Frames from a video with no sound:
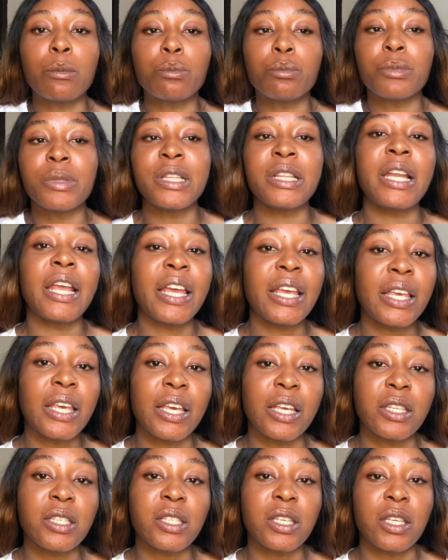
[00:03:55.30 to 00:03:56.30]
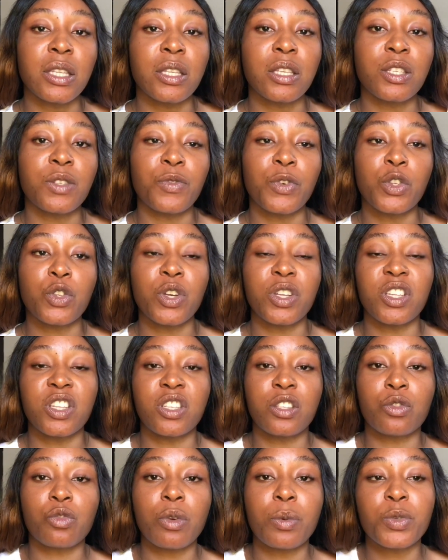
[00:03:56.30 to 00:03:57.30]
link it in this video in the
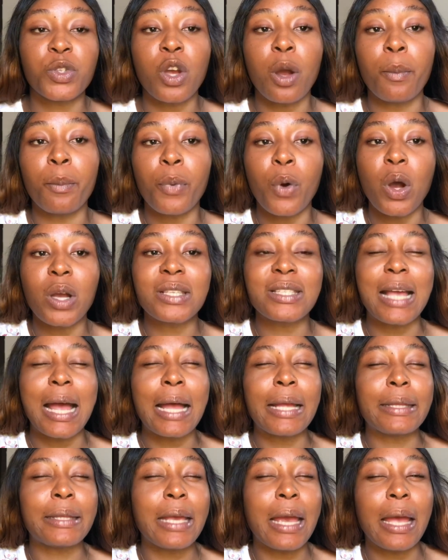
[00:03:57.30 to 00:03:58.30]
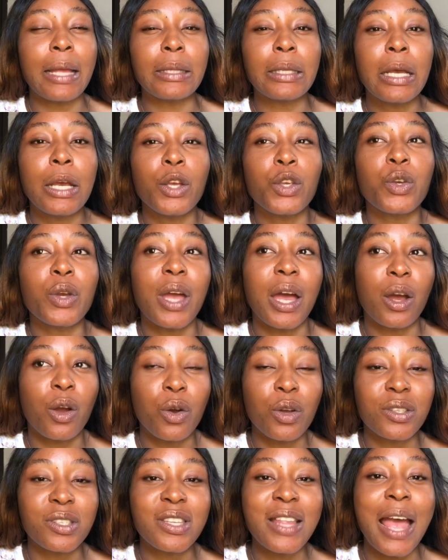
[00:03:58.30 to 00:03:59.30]
description box, and then you can
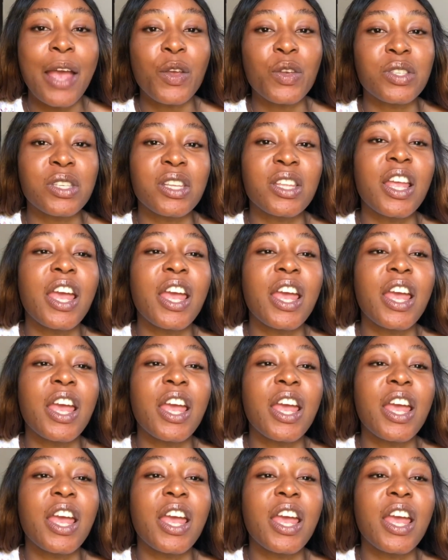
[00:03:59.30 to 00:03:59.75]
consider using